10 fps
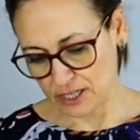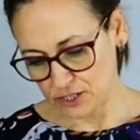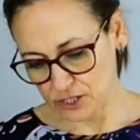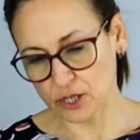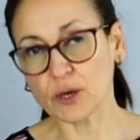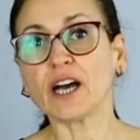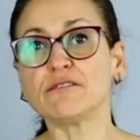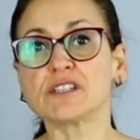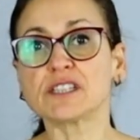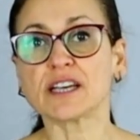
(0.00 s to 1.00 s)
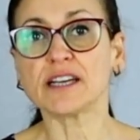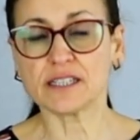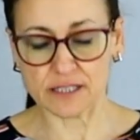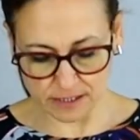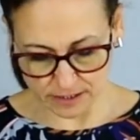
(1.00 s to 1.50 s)
So I've
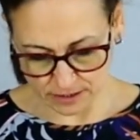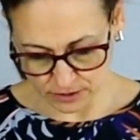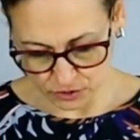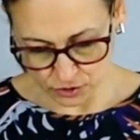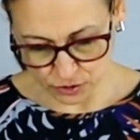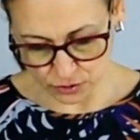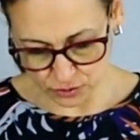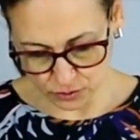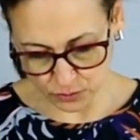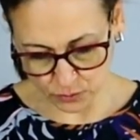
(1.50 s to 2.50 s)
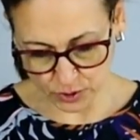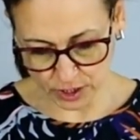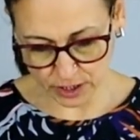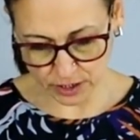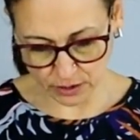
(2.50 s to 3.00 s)
decided to
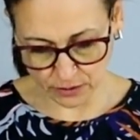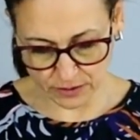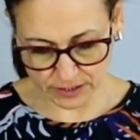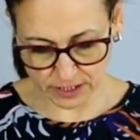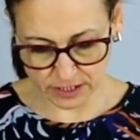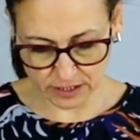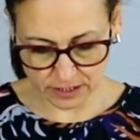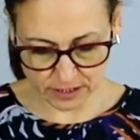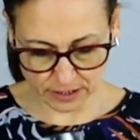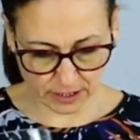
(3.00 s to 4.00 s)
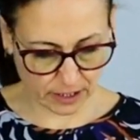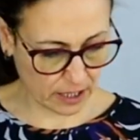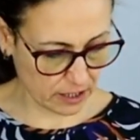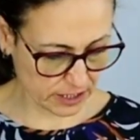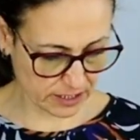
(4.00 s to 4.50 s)
work on this
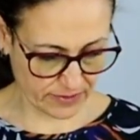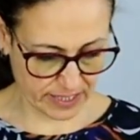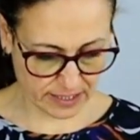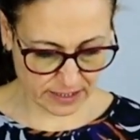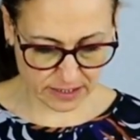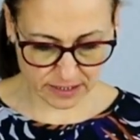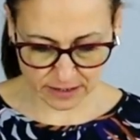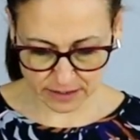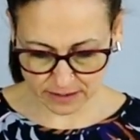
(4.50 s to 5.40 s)
glass vase